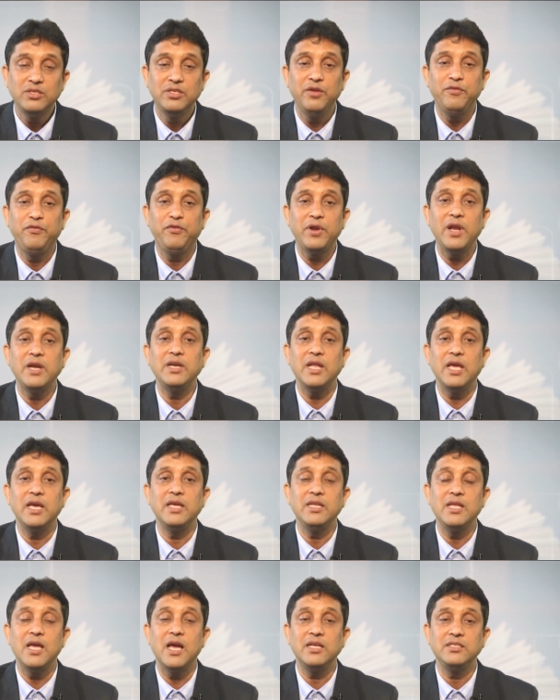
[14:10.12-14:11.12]
different
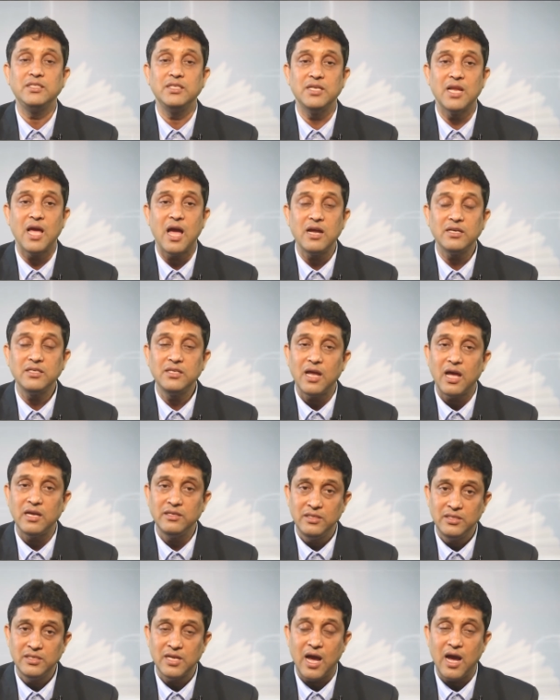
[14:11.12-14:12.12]
areas in
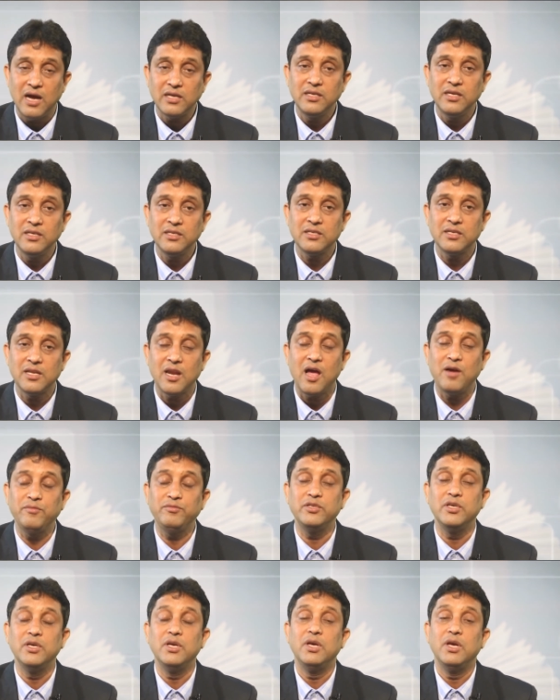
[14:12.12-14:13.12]
art and
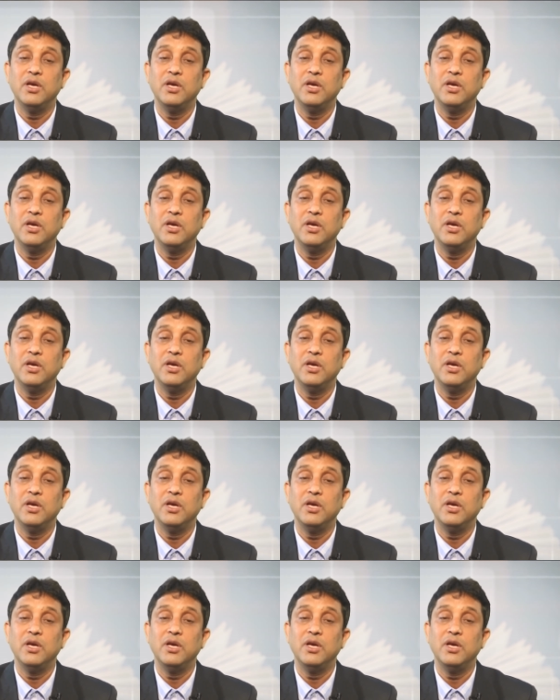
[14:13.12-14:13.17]
craft,